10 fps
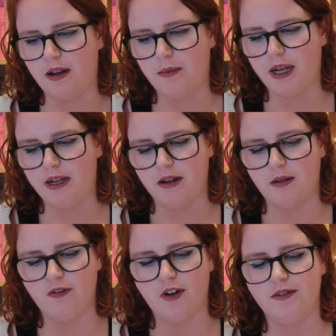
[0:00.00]
I picked up
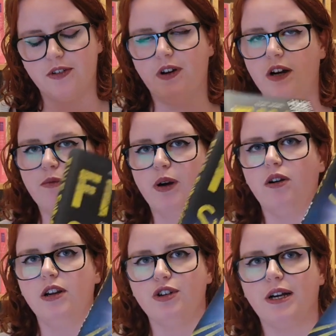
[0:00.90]
5 Survive by
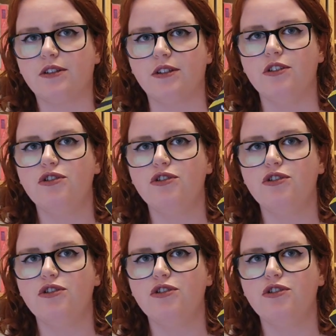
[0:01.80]
Holly Jackson.